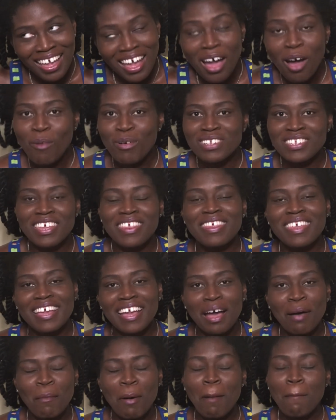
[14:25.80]
what you think
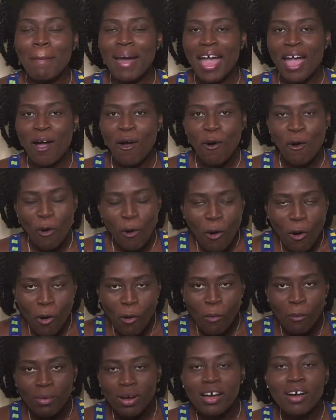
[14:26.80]
about my
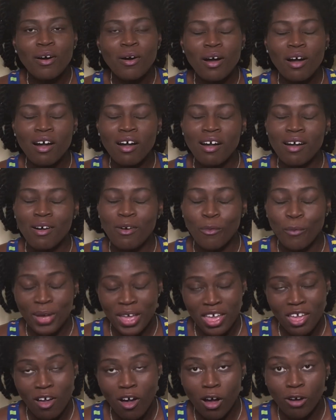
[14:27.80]
home way
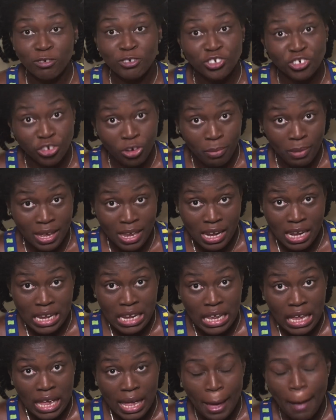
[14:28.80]
of trimming
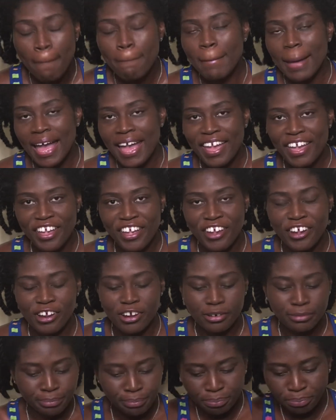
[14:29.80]
my hair.
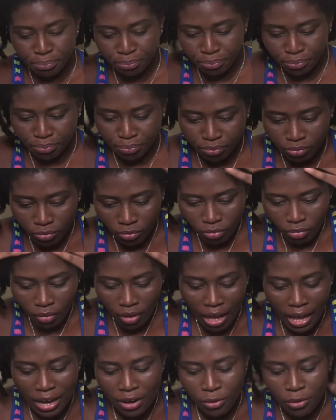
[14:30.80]

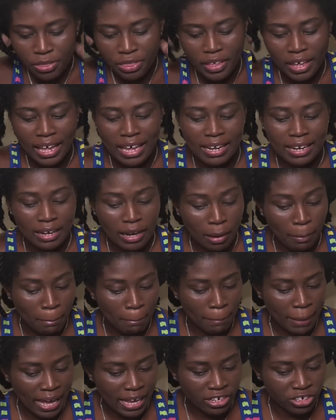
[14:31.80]
I don't think I did a
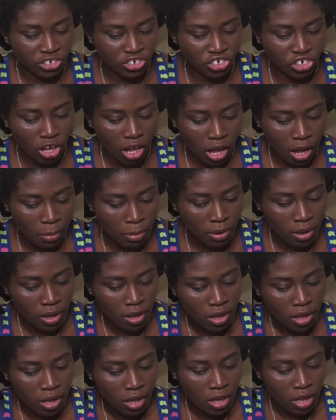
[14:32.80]
bad job.
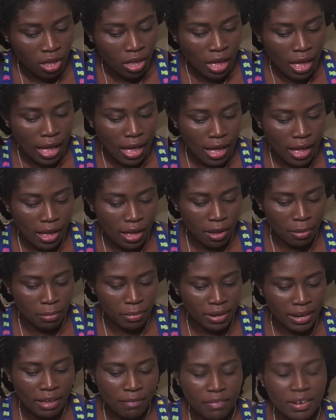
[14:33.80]

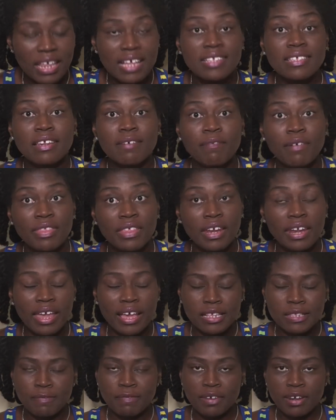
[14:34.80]
Definitely for the
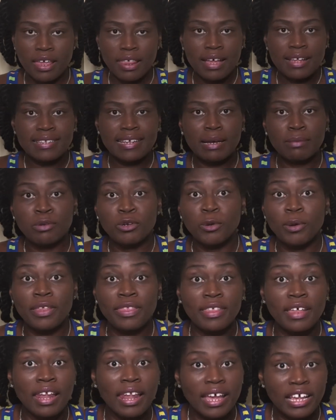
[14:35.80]
next video that I'm doing
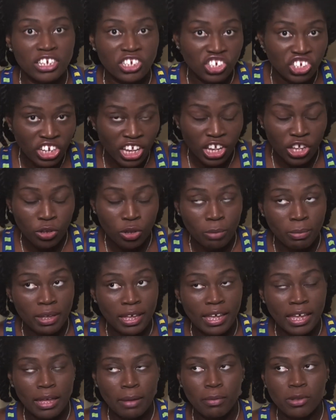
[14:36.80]
the length check, you'll
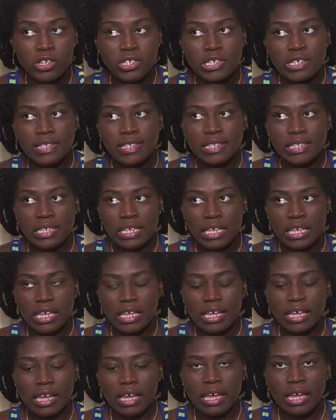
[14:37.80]
be able to
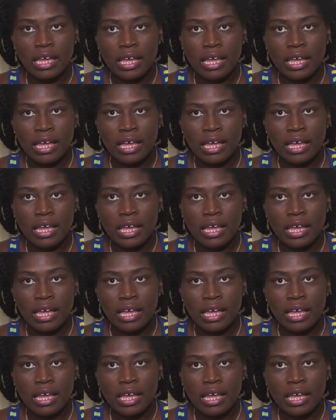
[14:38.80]
see